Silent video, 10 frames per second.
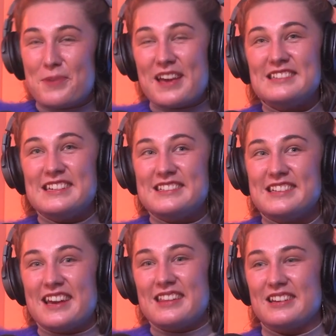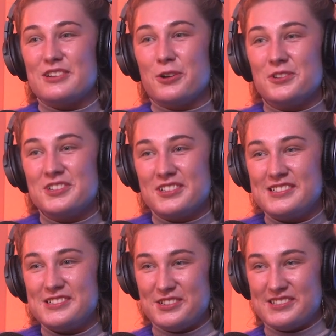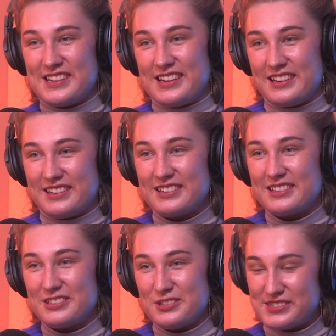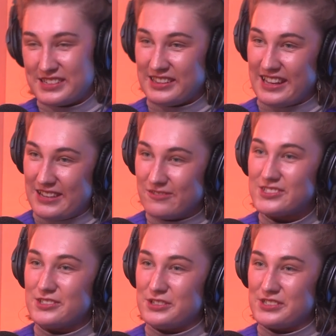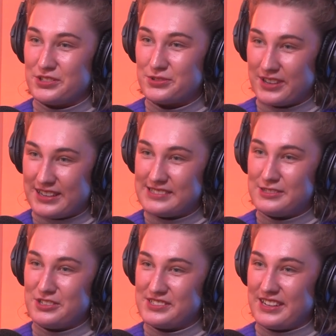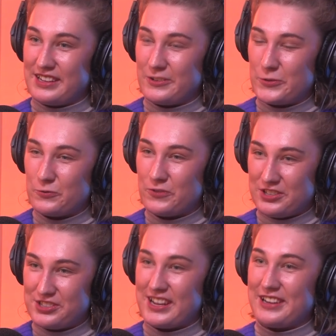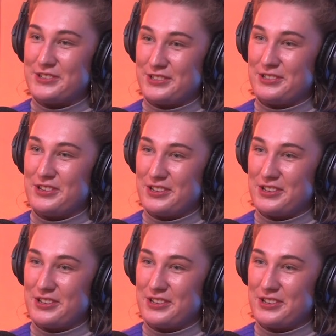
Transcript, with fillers: piecing together continents using using leaves, using trees, using vegetation. It's a